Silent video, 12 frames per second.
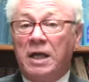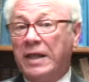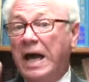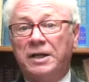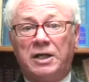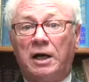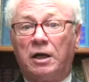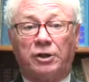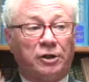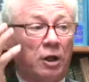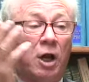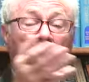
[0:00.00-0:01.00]
they tell
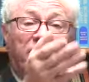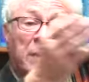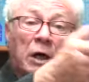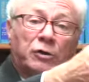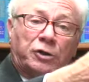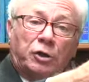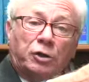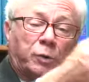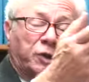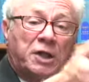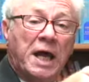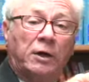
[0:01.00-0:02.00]
us the law of Moses
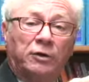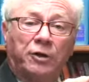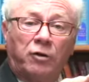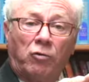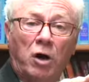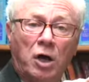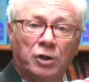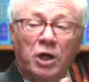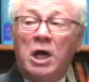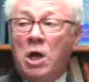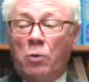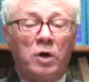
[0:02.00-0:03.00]
was nailed to the cross.
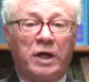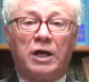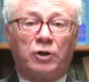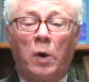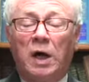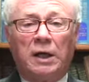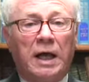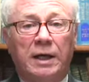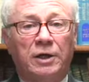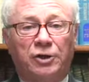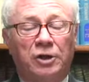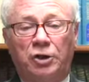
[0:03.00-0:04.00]
Well, guess what,
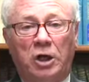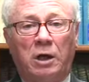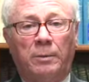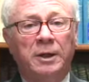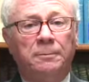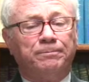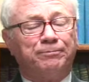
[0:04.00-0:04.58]
ladies and gentlemen?